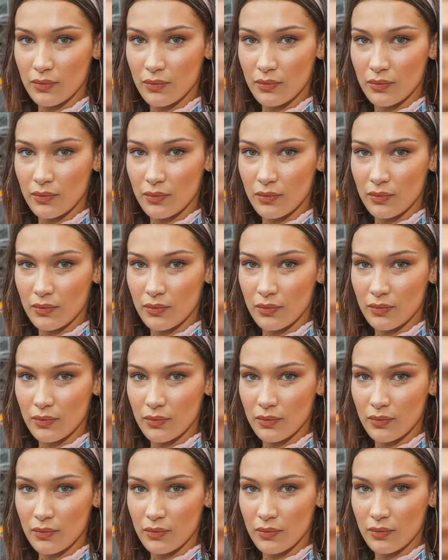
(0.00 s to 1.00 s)

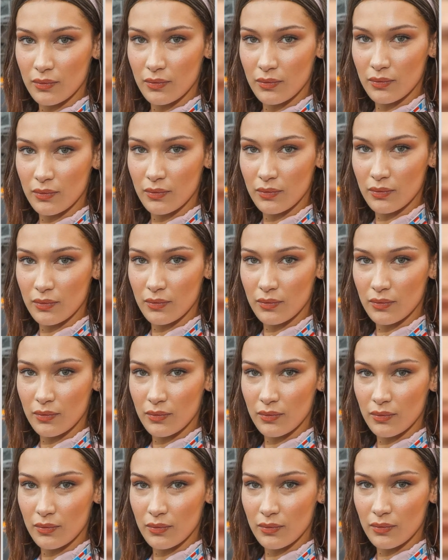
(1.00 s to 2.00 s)

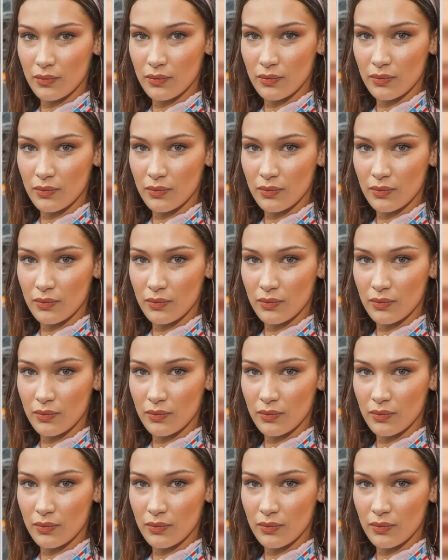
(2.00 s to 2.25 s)
[no speech]